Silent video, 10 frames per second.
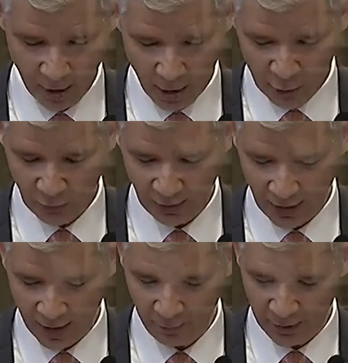also
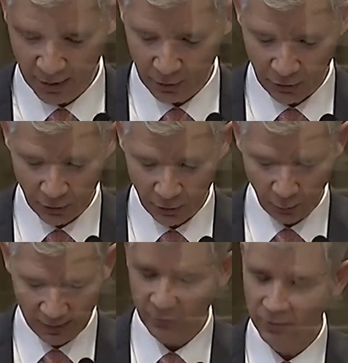cannot be understood
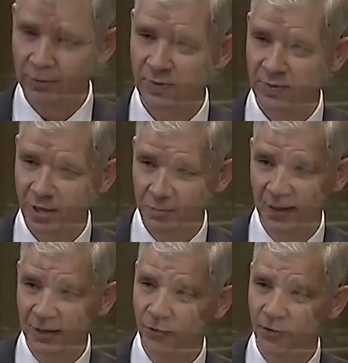without some
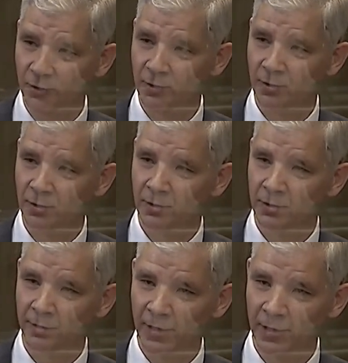mention
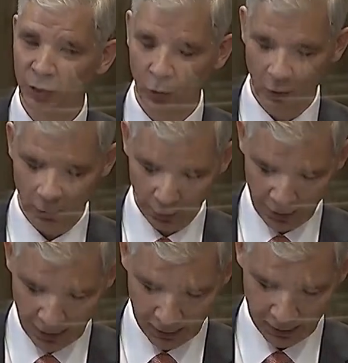of the historical
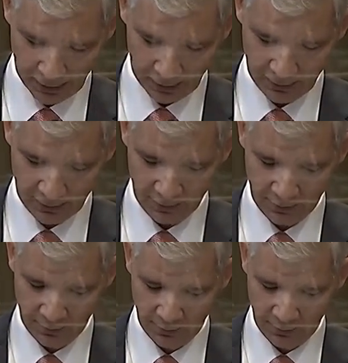context.